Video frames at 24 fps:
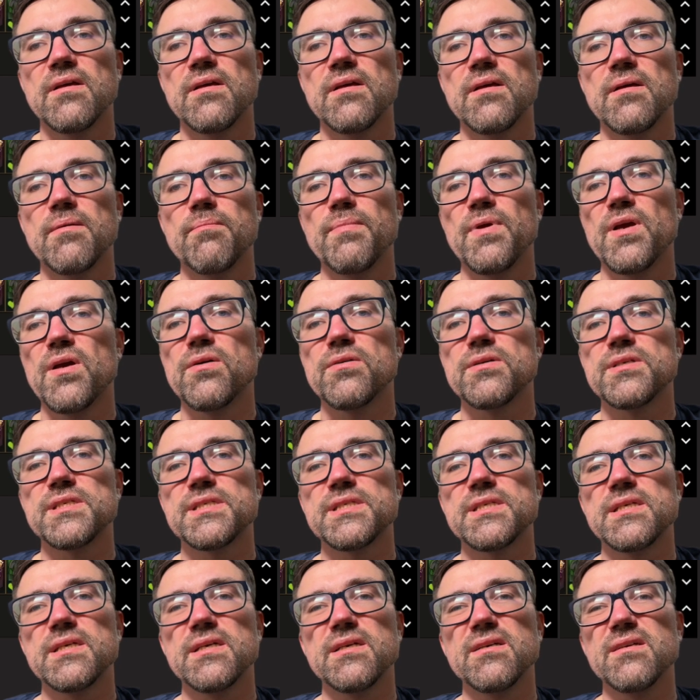because
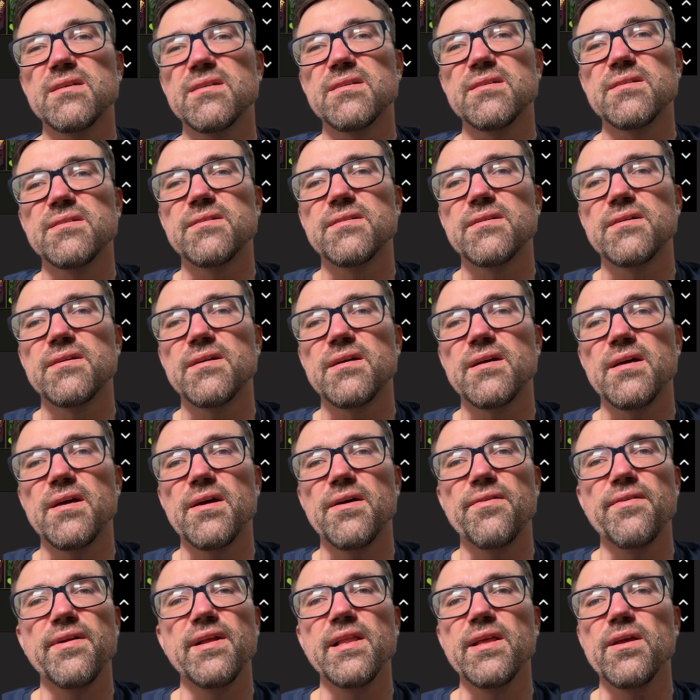
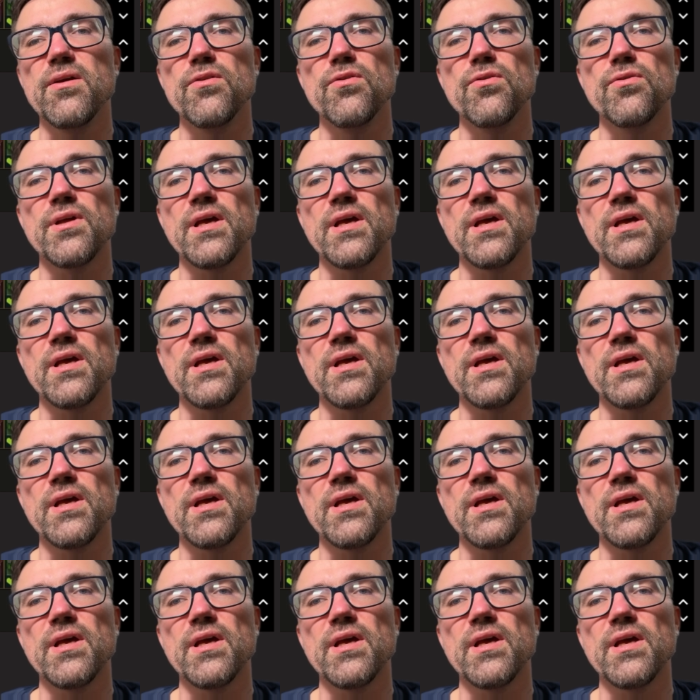really you don't